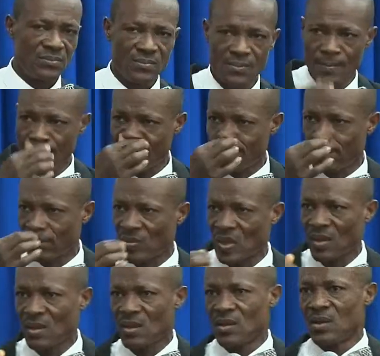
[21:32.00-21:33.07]
Mm-hmm.
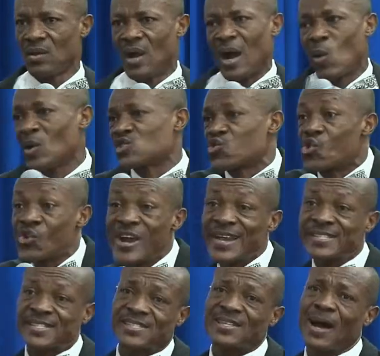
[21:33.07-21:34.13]
I was
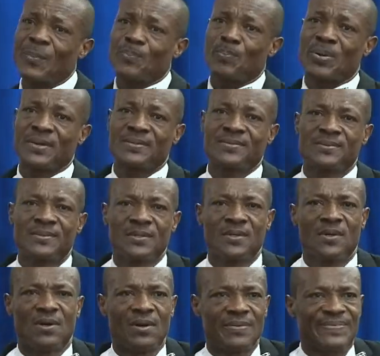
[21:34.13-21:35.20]
raised up.
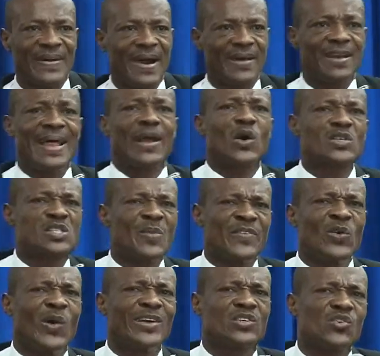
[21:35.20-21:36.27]
Oh, Father, like how some of you
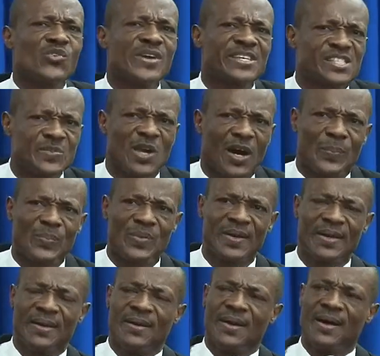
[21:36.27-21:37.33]
want to raise me up.
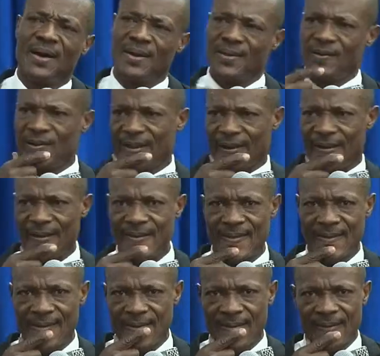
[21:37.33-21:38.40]
Hallelujah.
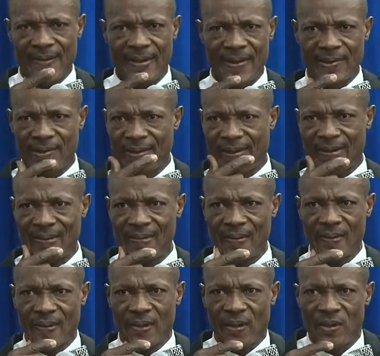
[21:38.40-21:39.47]
Hallelujah.
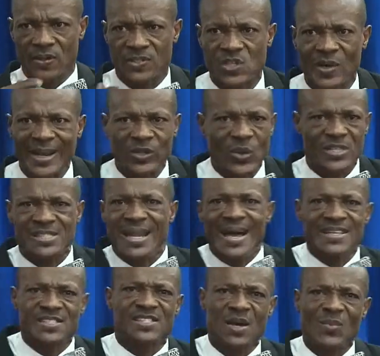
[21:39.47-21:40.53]
So that was
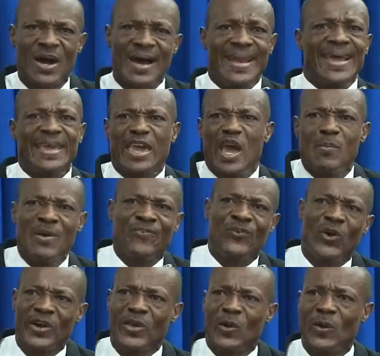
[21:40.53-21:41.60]
last summer, and I came
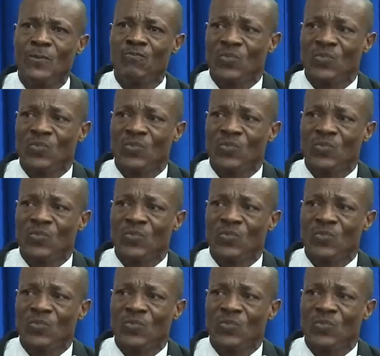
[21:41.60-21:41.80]
before you.